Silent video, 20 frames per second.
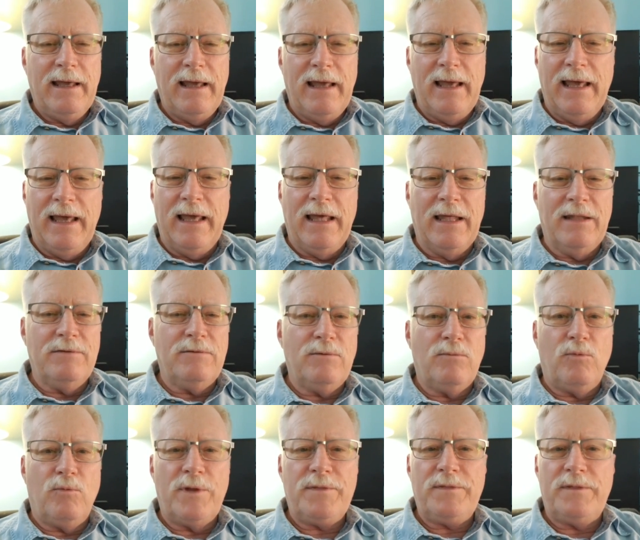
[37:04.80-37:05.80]
and
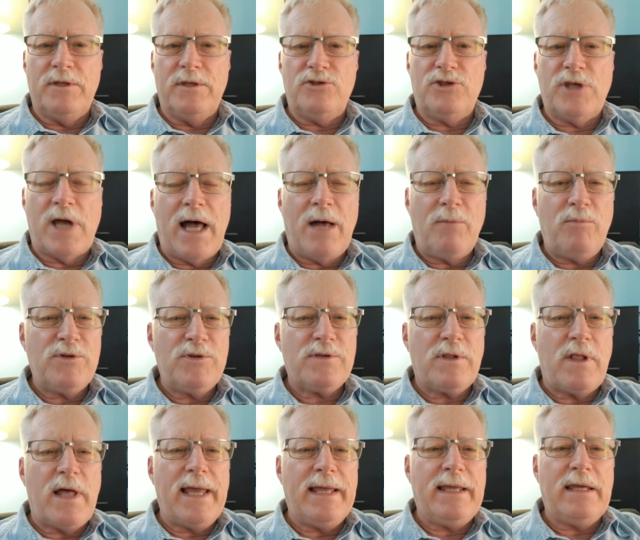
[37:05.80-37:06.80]
what the job was
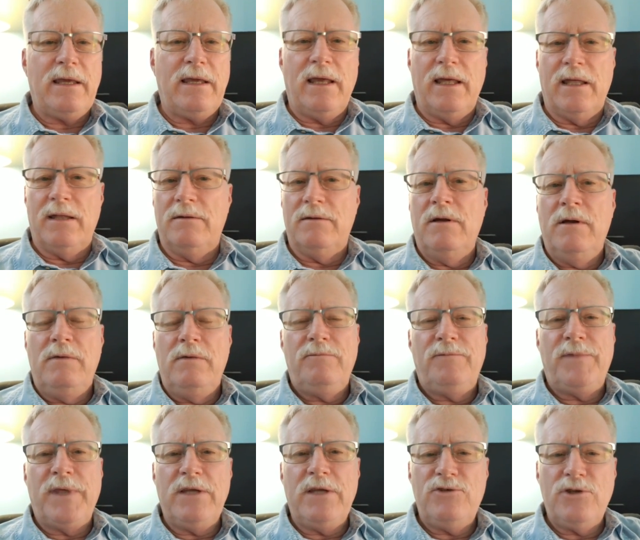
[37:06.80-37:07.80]
like and
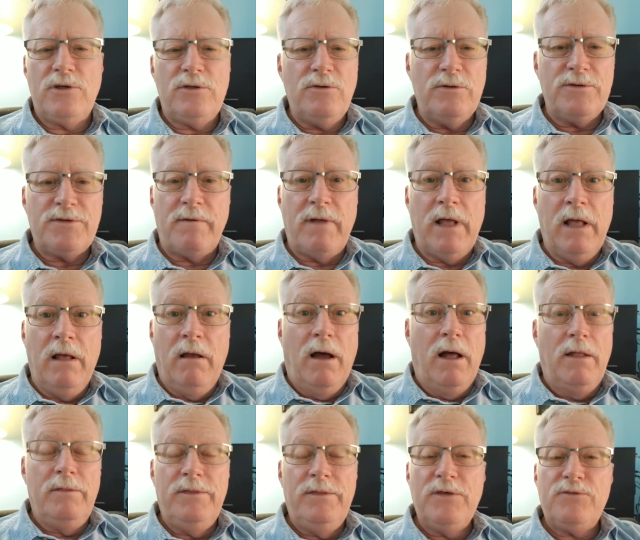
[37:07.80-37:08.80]
things you could do. So
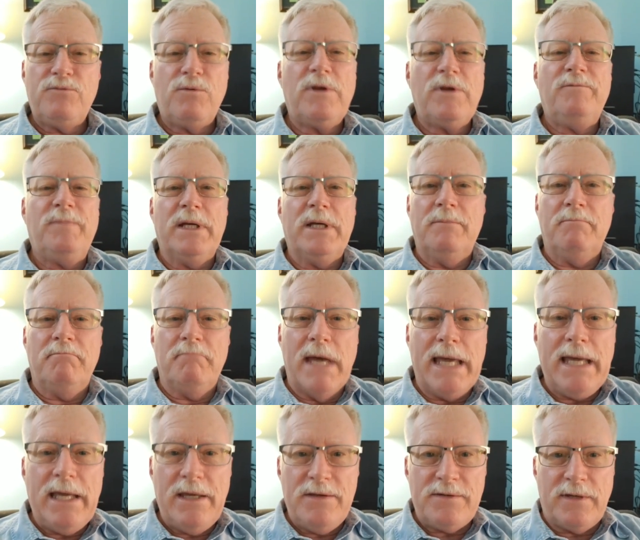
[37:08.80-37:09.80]
this would have been
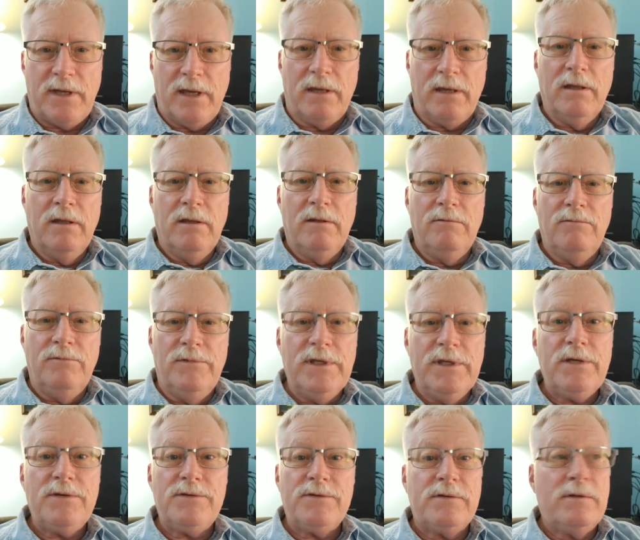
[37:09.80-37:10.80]
amazing.
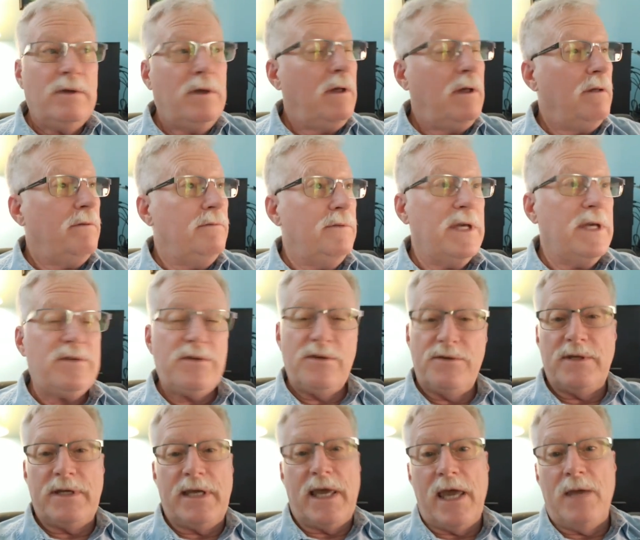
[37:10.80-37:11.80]
This is
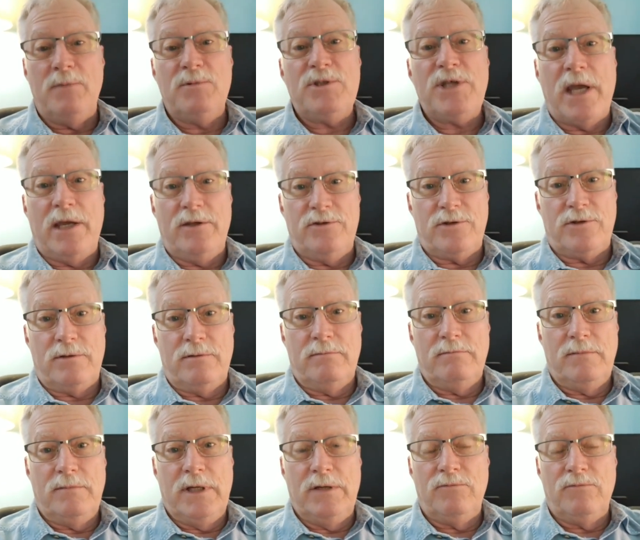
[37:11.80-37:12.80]
a game changer.
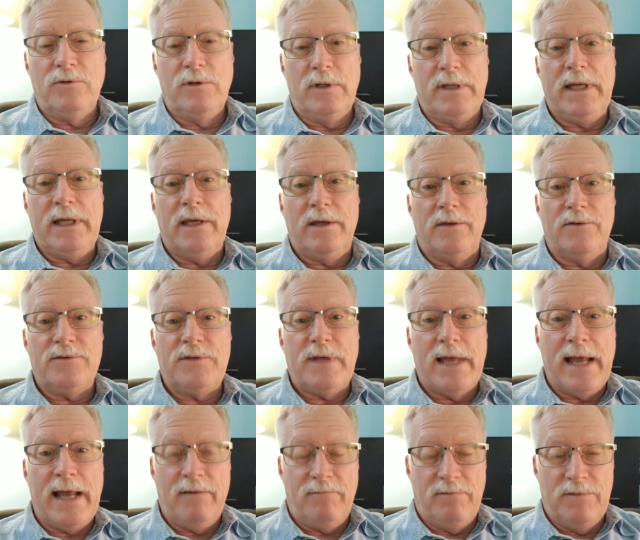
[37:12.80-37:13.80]
It really is, to
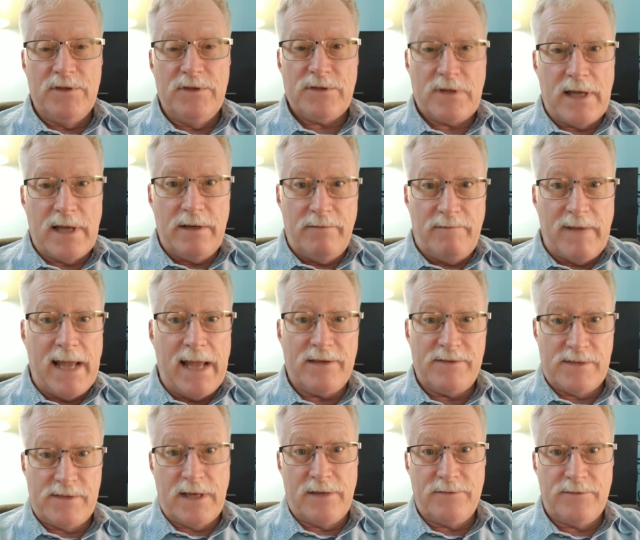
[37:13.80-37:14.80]
have this kind of
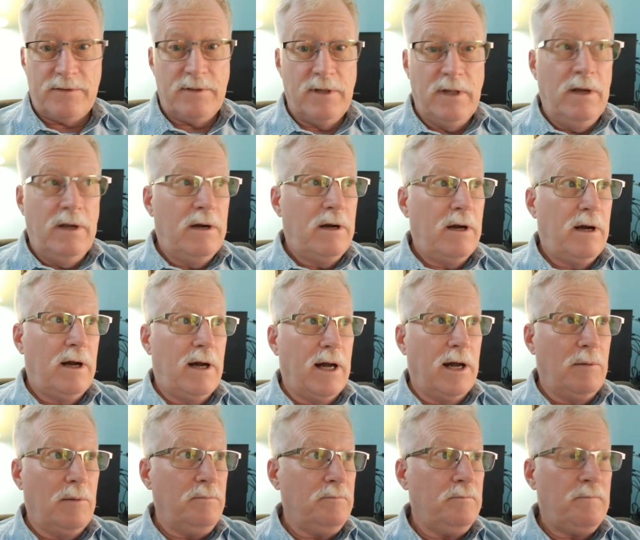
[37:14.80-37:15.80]
access
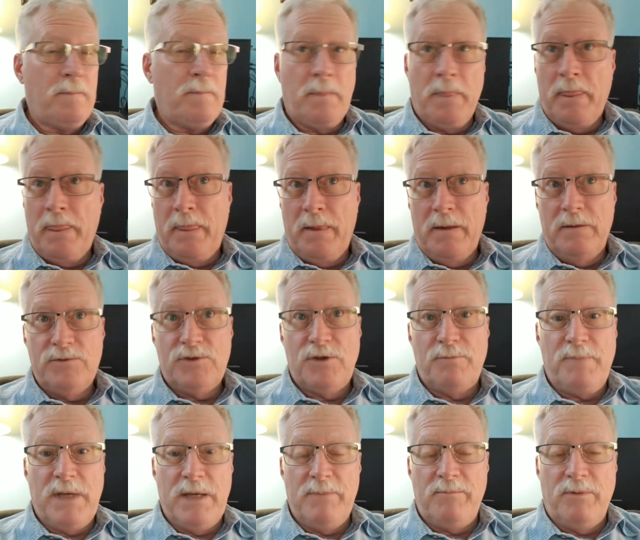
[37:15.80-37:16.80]
to
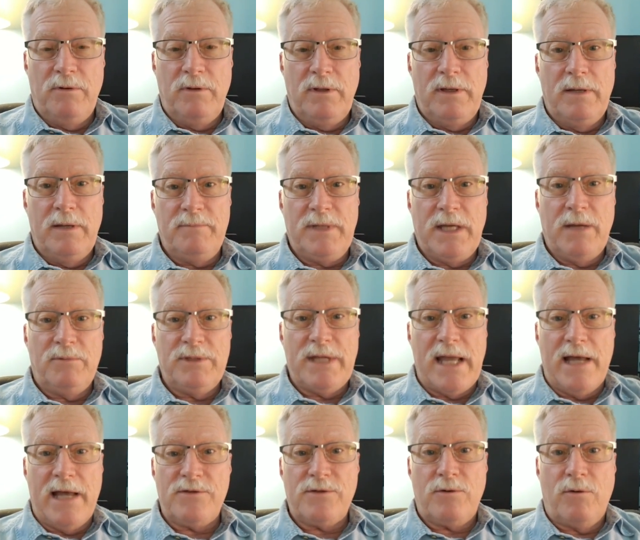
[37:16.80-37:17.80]
people and be able to
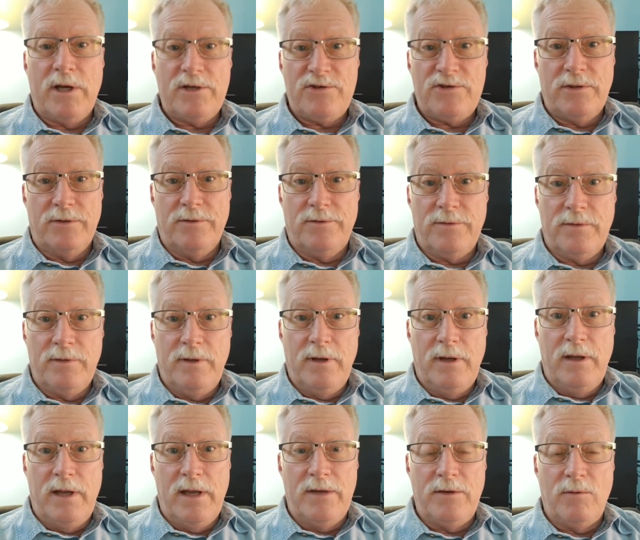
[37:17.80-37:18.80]
ask questions
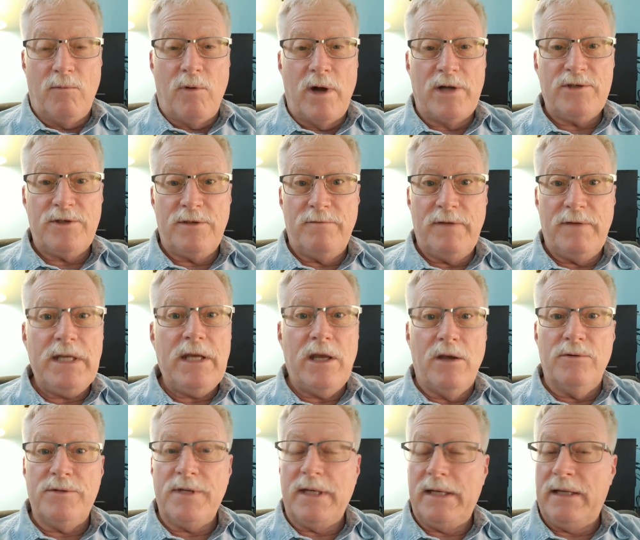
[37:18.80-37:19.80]
and to watch the
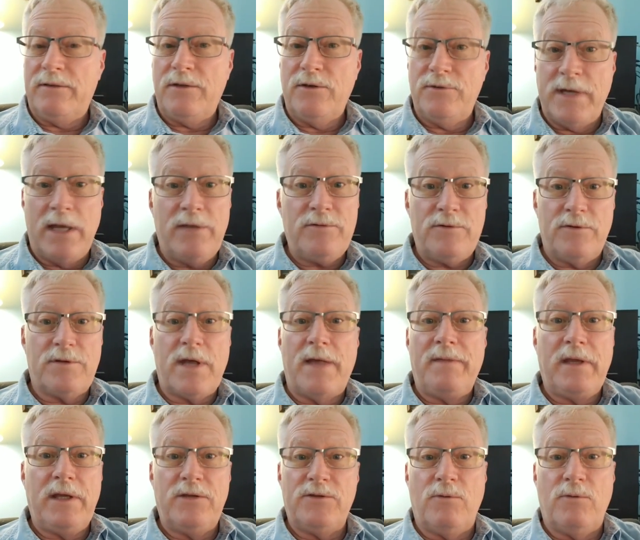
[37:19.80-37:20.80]
videos and get those answers. I
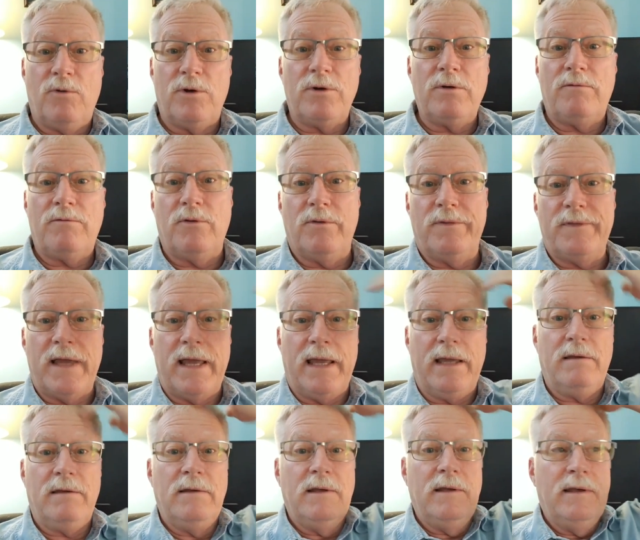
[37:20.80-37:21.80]
think it's a wonderful thing.
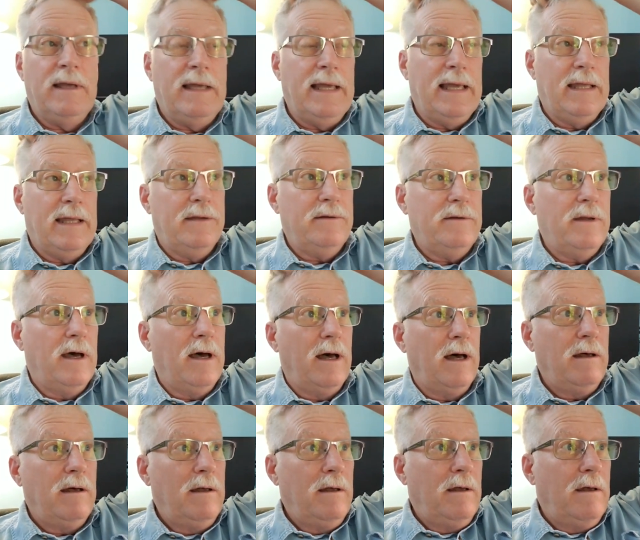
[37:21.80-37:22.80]
And
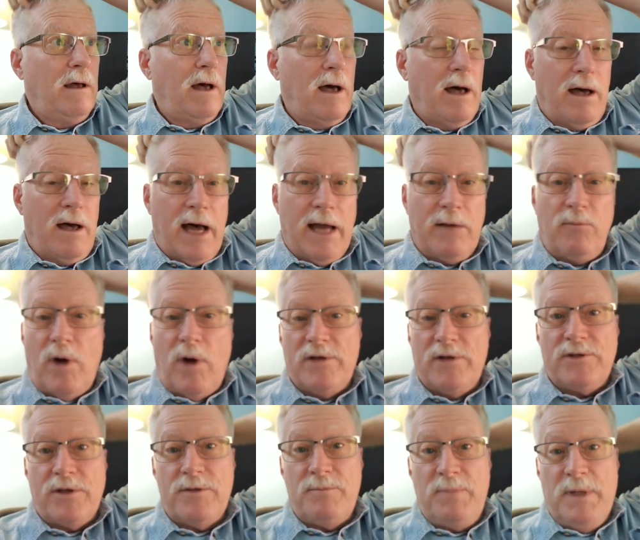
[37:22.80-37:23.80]
I
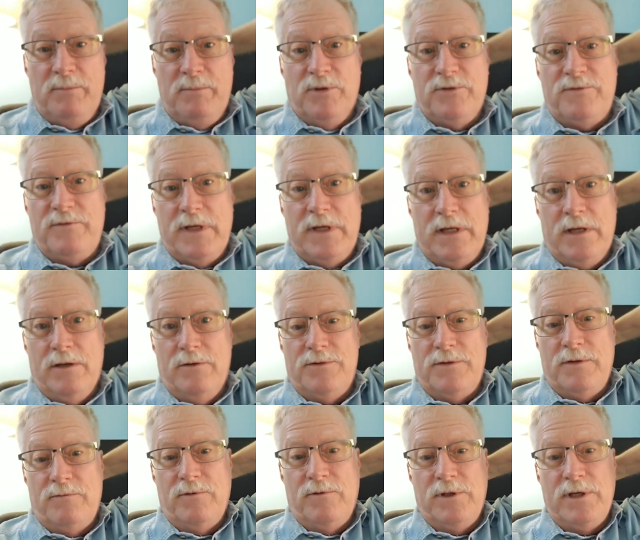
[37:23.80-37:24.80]
watch other people's videos
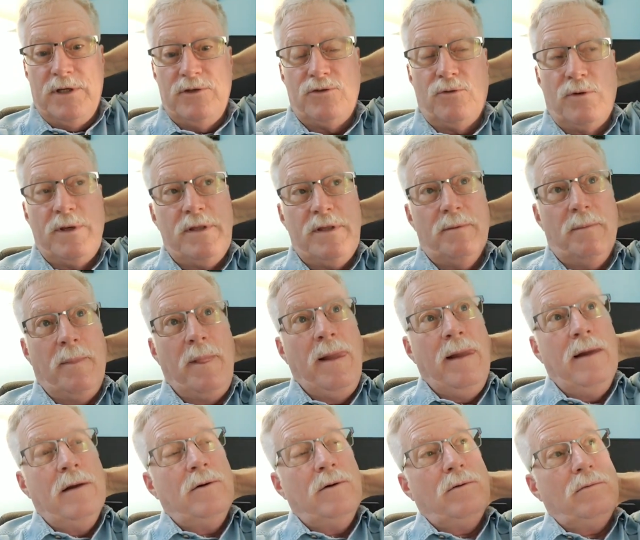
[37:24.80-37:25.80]
and really enjoy them.
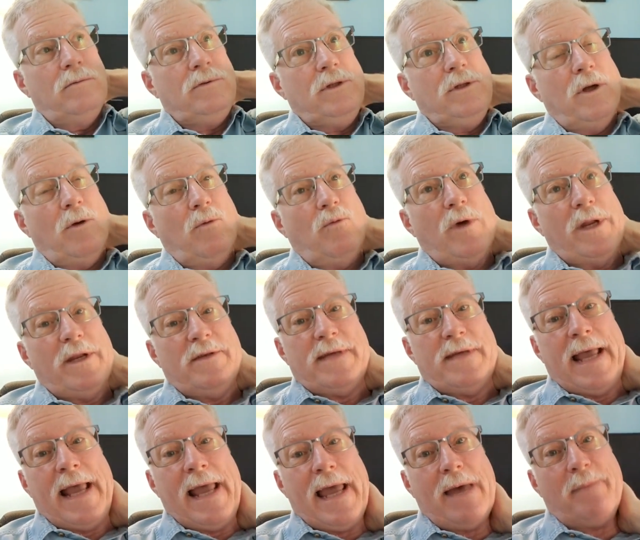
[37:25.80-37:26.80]
What has
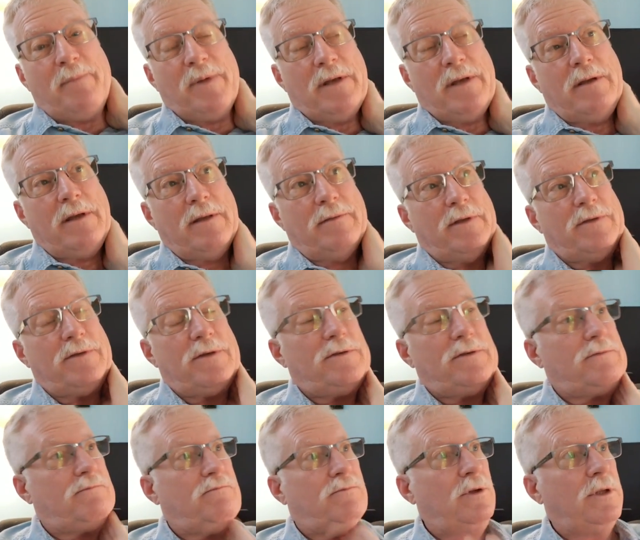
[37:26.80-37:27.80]
happened, and this
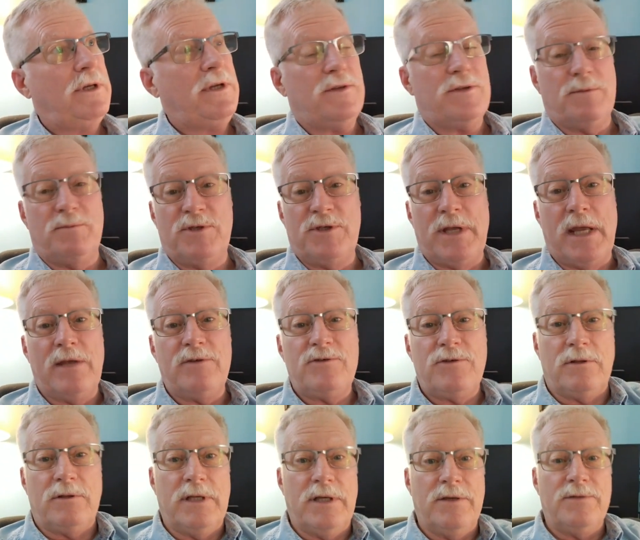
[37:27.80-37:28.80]
is really
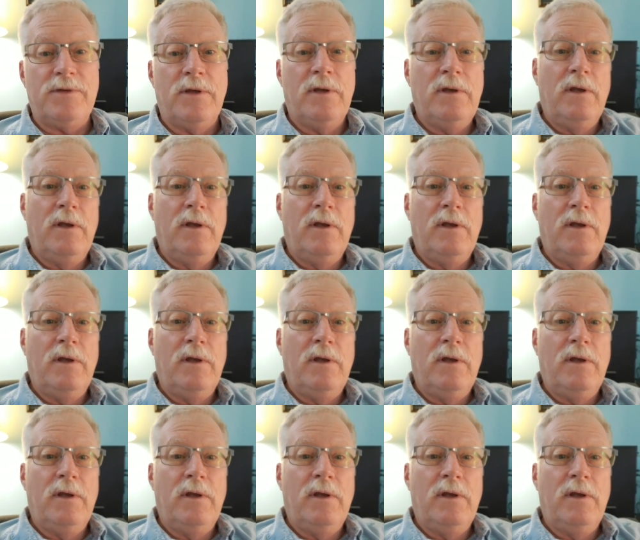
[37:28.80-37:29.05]
substantial, is